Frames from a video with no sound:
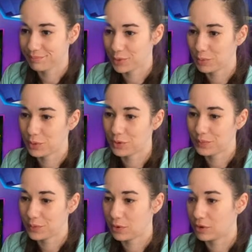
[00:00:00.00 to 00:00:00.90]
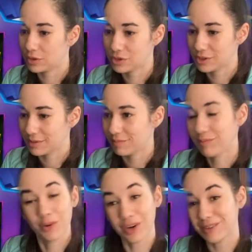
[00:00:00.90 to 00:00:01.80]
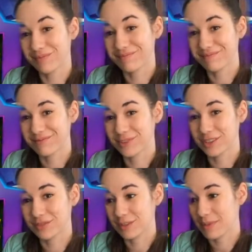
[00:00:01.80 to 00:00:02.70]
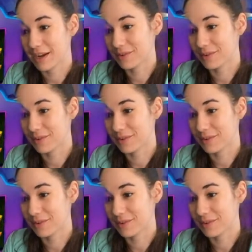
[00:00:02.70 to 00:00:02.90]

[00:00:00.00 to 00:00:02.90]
Purple, orange, green for feedback.